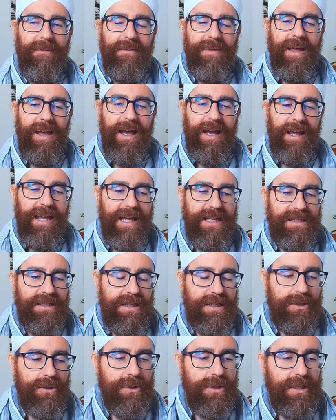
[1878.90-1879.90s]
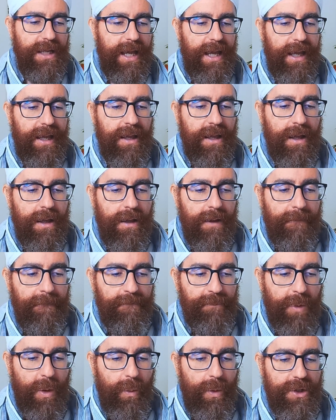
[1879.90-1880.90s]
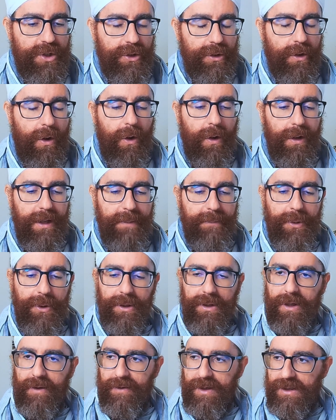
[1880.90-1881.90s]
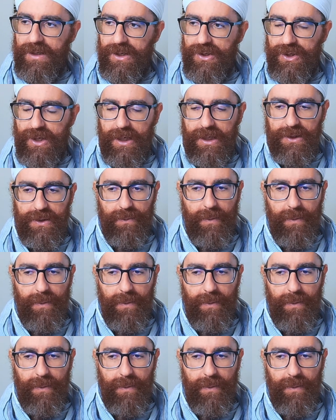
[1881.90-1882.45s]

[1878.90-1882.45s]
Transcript: again, just to say, we should hold the purity of the teachings.